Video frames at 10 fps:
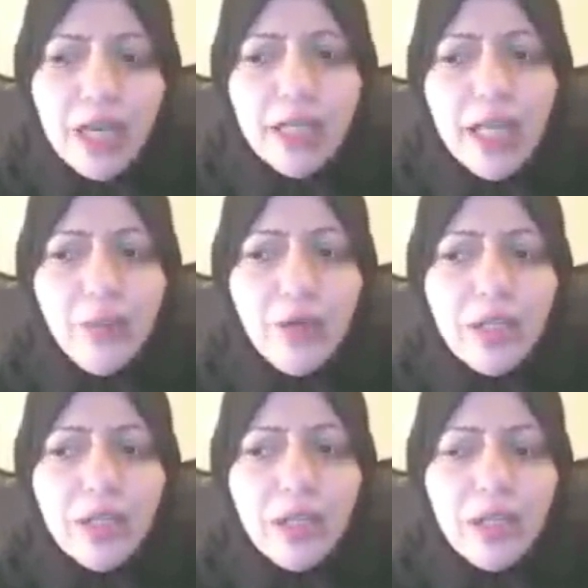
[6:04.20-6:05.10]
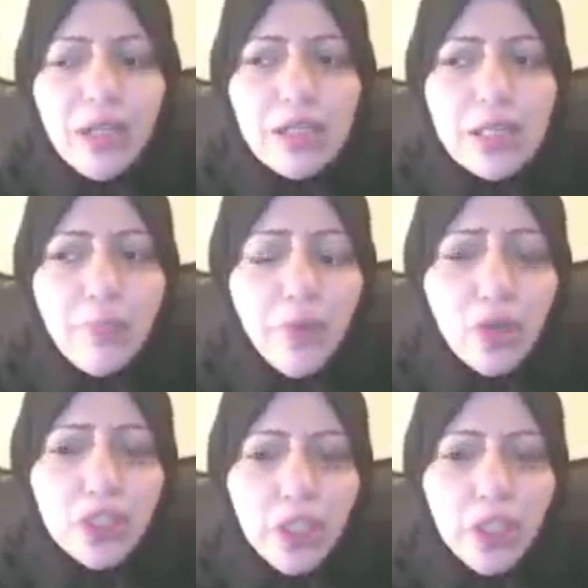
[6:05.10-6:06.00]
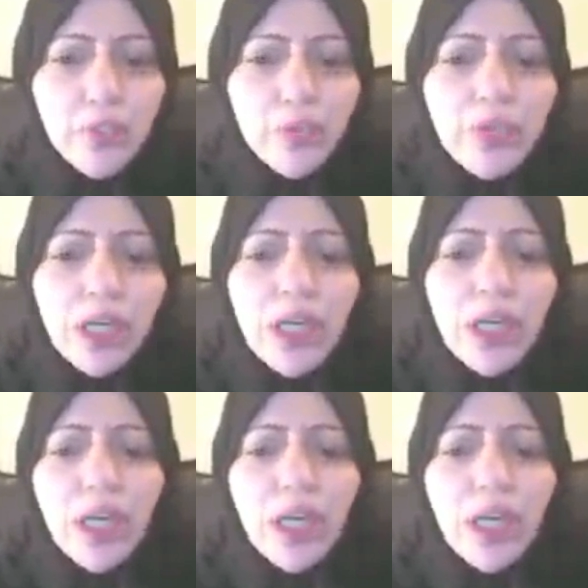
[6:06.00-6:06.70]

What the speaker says: and they will support you.